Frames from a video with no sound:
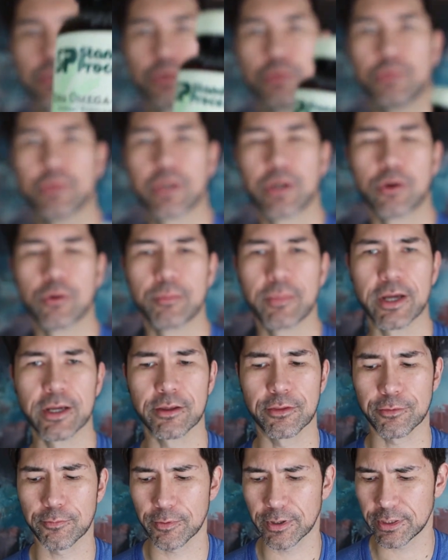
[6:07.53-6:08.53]
tuna
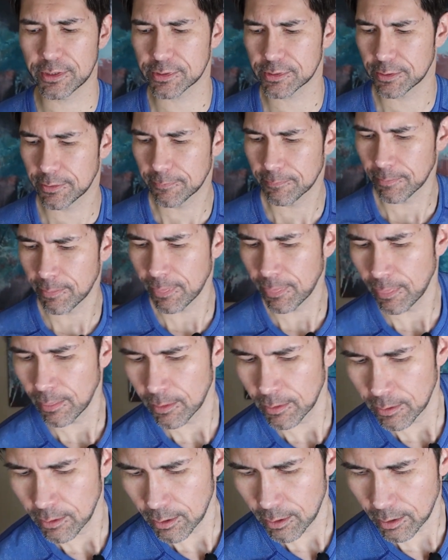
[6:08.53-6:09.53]
omega-3s.
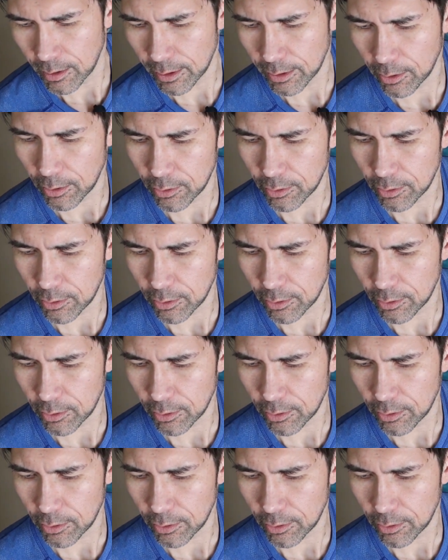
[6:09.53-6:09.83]
I